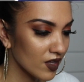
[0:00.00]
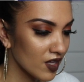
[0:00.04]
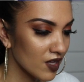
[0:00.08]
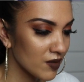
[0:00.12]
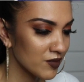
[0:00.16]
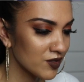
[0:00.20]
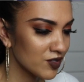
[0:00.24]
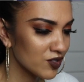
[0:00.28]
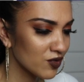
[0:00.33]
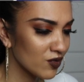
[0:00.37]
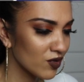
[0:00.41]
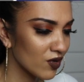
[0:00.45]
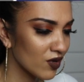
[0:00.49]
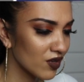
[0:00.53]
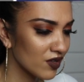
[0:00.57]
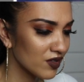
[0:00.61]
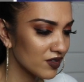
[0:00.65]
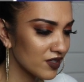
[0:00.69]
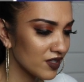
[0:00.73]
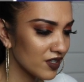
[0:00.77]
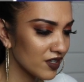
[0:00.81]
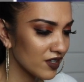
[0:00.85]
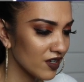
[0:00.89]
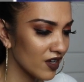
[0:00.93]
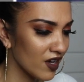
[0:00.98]
Image
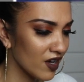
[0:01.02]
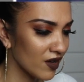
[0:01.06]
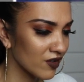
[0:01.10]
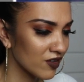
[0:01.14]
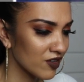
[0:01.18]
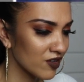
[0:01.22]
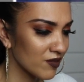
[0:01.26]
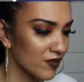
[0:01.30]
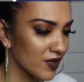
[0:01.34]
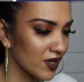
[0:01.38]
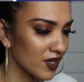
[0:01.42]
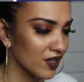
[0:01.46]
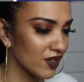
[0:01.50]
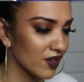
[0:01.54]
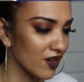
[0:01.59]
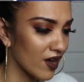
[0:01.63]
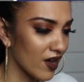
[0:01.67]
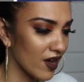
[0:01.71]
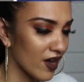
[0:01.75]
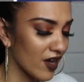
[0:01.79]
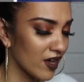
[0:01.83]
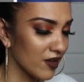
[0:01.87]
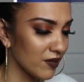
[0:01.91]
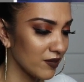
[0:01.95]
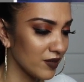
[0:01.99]
quality, I'm going to make it
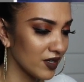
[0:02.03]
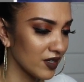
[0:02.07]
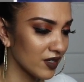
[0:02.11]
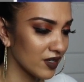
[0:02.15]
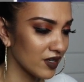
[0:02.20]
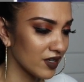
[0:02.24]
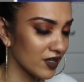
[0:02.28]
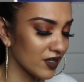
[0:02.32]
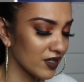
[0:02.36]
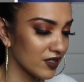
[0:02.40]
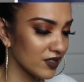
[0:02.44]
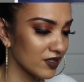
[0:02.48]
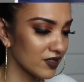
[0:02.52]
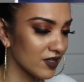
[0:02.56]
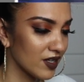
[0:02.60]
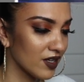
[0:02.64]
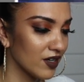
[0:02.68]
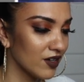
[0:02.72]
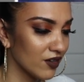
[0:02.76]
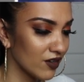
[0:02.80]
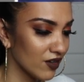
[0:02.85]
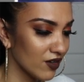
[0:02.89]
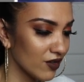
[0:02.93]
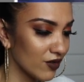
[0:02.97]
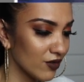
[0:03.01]
high because,
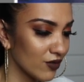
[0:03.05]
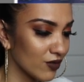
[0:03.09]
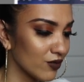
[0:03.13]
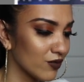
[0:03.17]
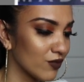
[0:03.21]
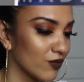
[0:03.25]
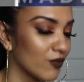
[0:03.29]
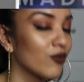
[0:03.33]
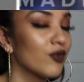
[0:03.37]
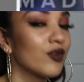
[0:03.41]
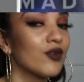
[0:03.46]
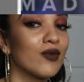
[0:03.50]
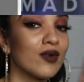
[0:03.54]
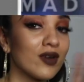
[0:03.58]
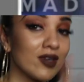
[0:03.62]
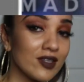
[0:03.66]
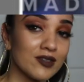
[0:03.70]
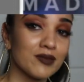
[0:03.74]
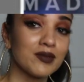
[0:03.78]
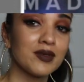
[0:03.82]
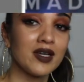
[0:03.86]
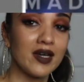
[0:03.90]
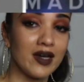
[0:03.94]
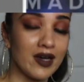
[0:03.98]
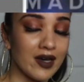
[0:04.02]
hello, we want
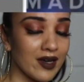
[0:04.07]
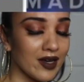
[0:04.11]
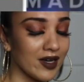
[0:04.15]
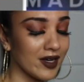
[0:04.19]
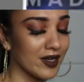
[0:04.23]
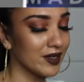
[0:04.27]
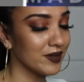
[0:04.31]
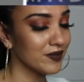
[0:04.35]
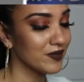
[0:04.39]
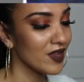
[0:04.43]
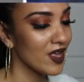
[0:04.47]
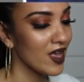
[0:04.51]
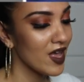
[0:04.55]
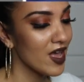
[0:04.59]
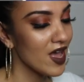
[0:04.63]
it to be high.